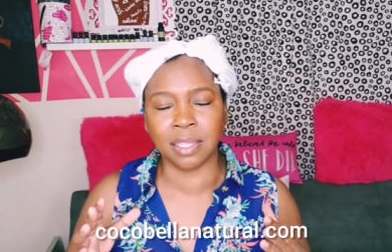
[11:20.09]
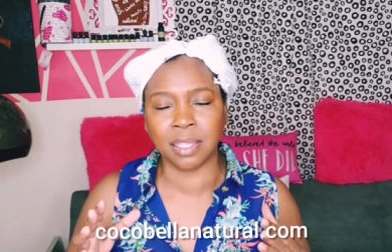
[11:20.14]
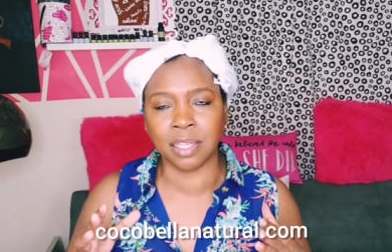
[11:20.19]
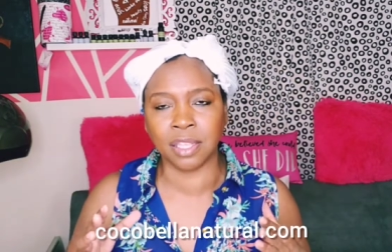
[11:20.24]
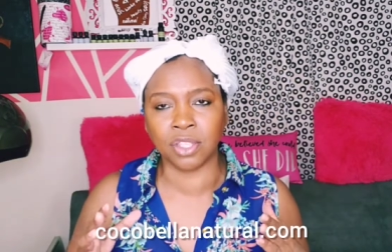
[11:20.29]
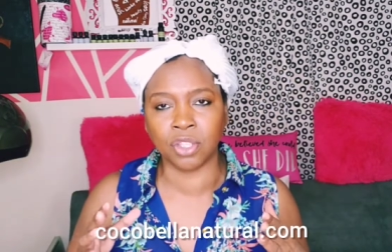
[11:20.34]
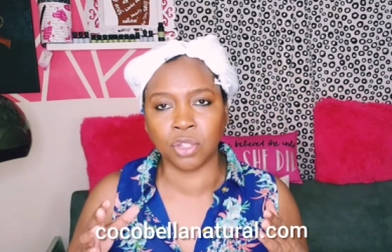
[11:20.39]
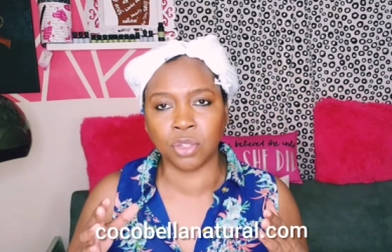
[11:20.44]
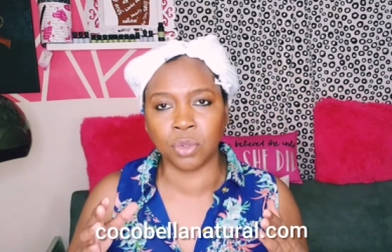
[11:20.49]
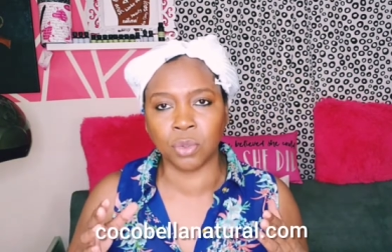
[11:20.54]

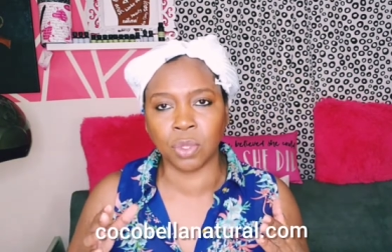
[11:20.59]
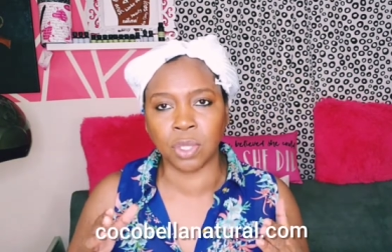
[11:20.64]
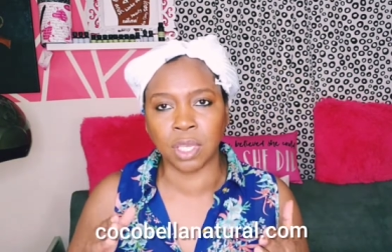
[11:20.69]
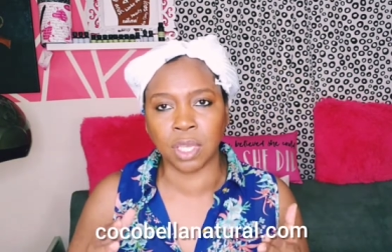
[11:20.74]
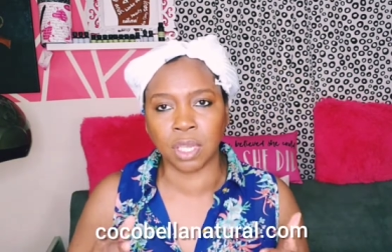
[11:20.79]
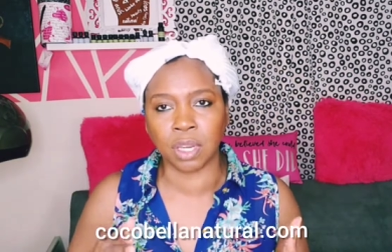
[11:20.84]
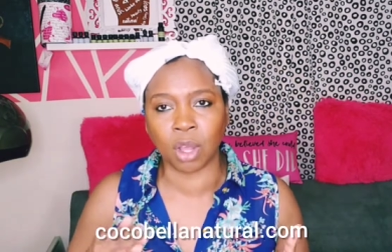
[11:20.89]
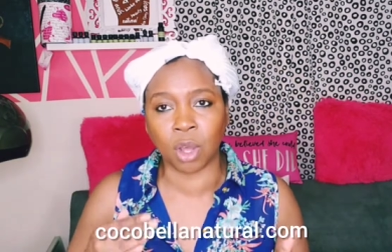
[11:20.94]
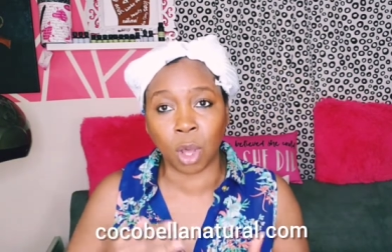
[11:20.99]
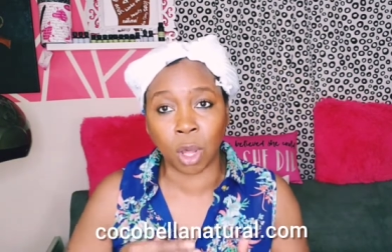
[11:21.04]
is to
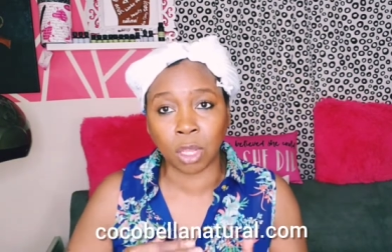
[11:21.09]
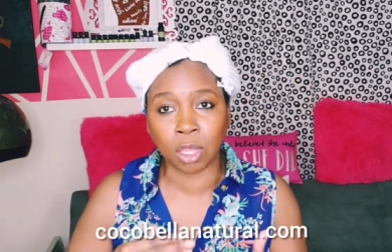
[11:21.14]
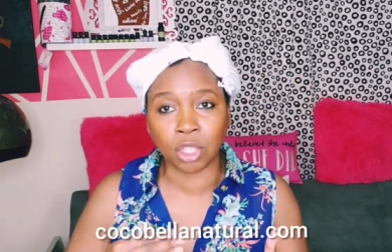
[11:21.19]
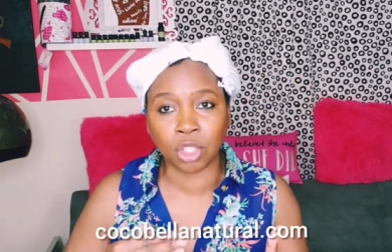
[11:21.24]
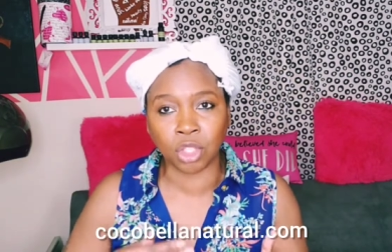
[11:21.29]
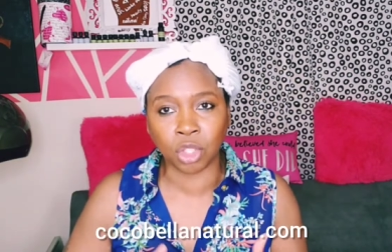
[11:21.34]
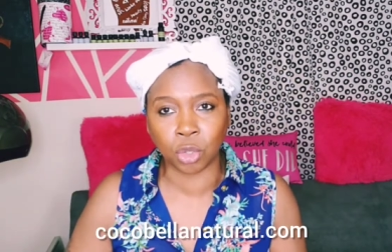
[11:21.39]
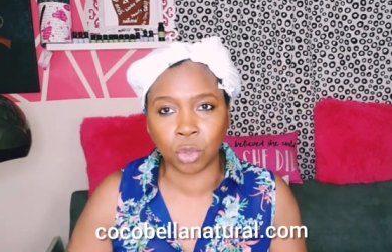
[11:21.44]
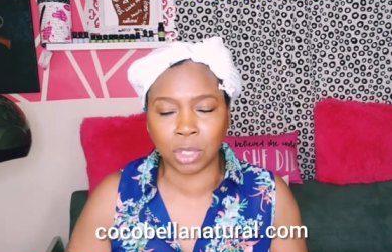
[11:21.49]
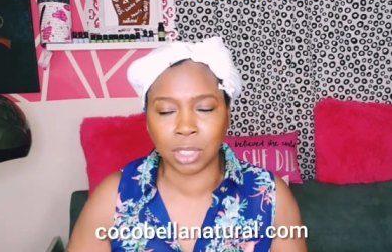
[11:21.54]
get all the
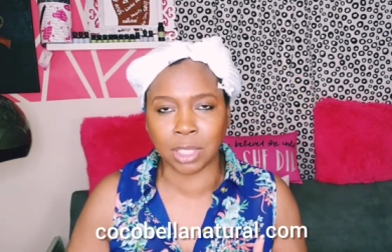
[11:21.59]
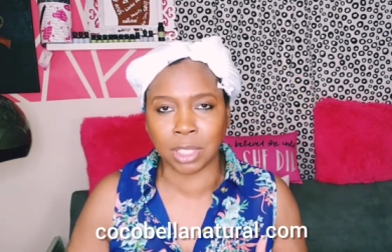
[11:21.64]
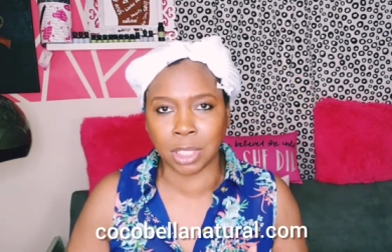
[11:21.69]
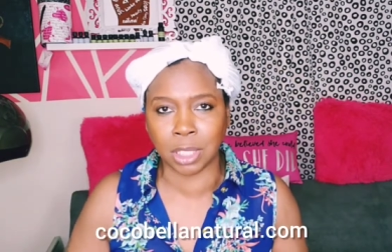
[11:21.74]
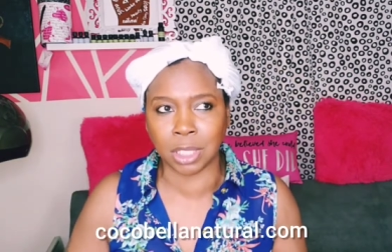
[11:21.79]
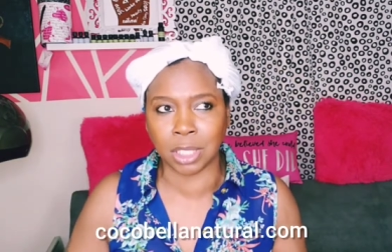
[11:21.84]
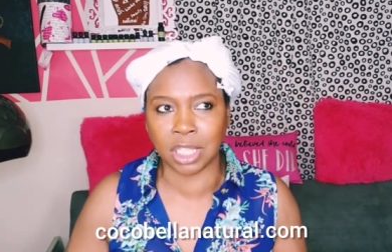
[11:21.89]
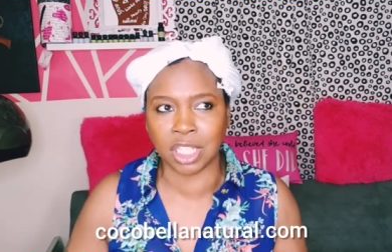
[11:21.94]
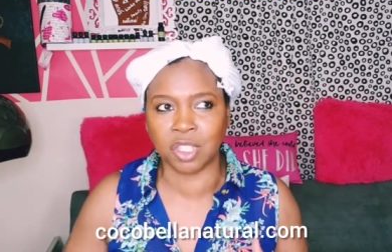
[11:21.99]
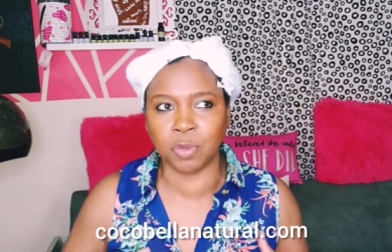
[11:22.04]
juicy
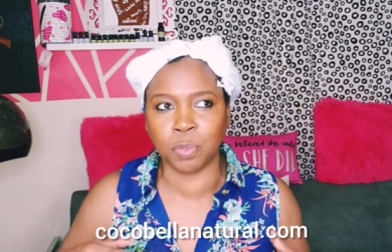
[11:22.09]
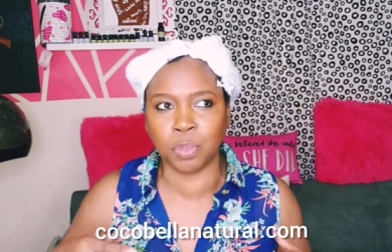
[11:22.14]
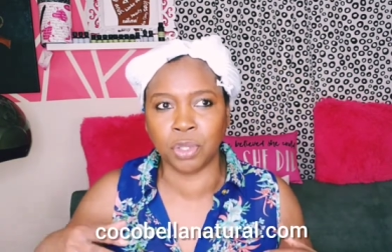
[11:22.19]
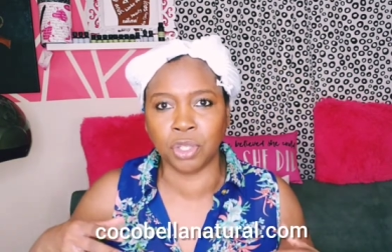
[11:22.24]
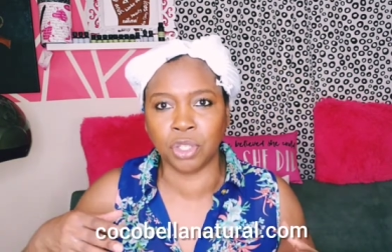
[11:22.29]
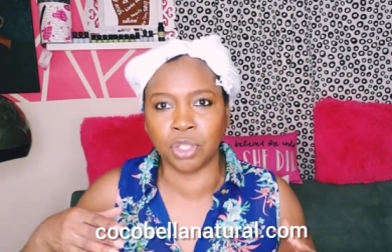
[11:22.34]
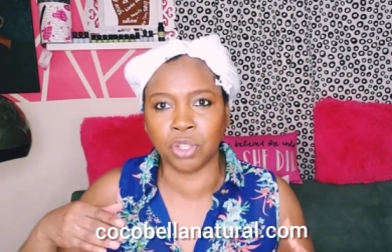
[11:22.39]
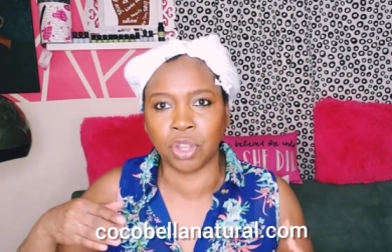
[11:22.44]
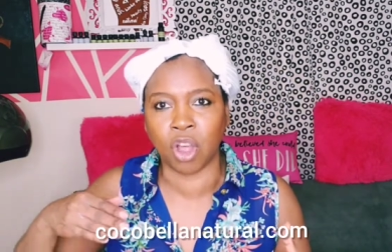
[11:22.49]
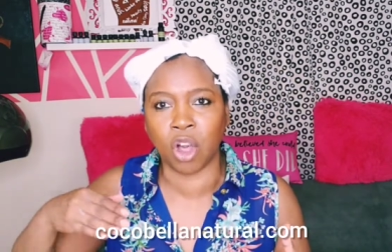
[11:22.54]
goodness
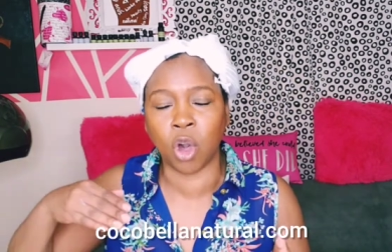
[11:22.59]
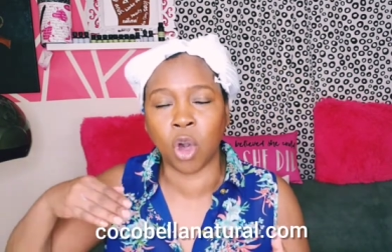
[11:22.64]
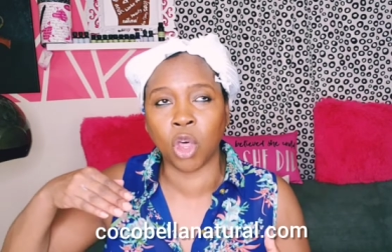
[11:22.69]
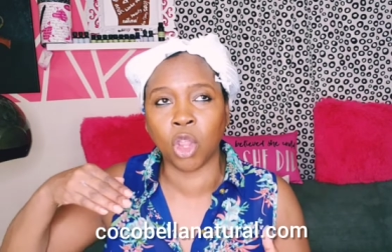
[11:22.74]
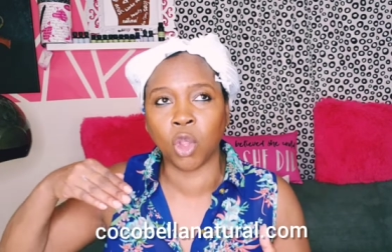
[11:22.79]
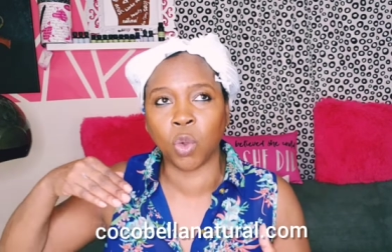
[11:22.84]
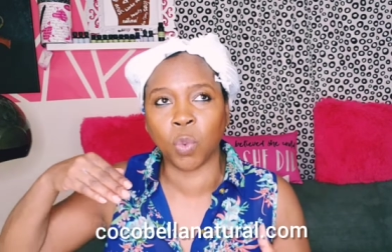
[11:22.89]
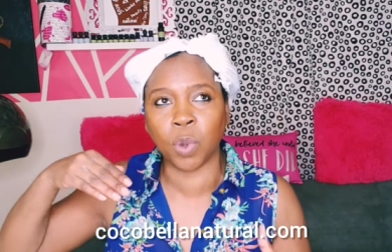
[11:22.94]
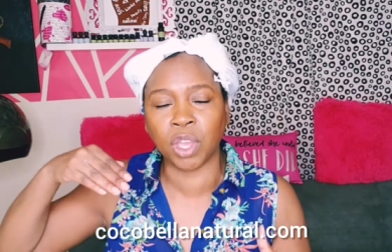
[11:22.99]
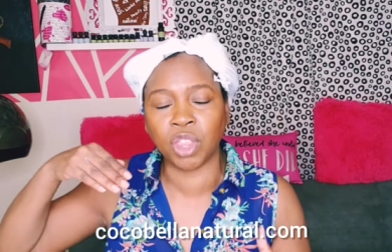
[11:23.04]
pushed all
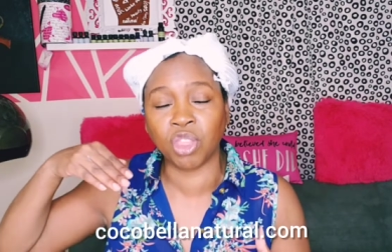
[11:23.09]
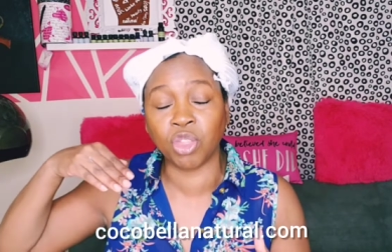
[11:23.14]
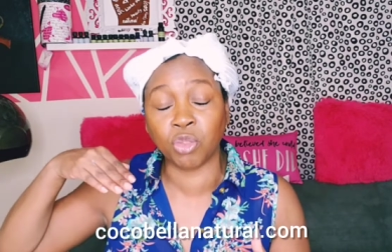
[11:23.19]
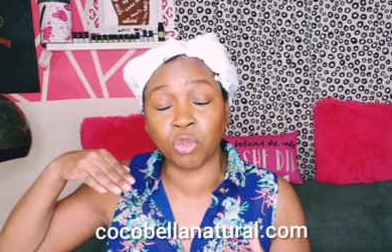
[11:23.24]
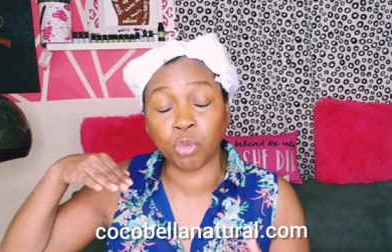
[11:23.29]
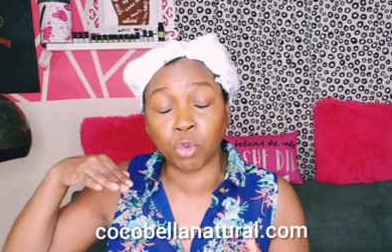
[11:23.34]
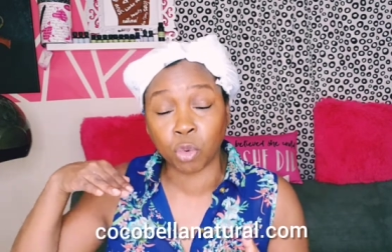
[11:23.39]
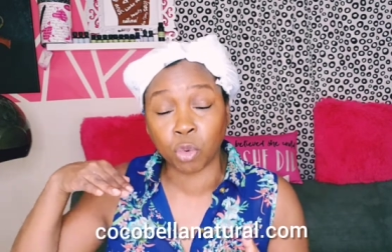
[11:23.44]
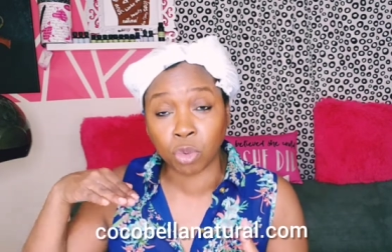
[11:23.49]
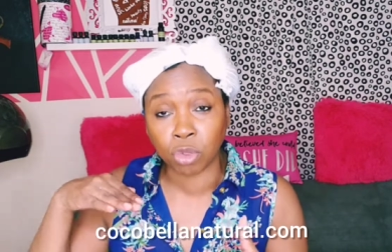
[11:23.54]
the way
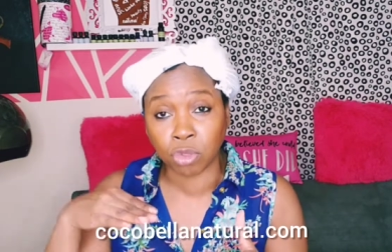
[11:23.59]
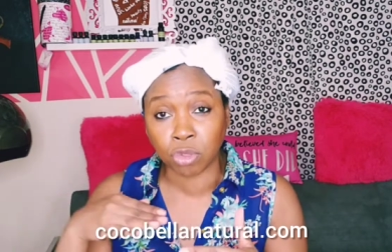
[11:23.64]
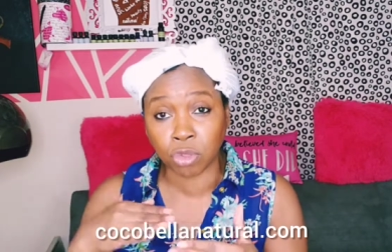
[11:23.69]
through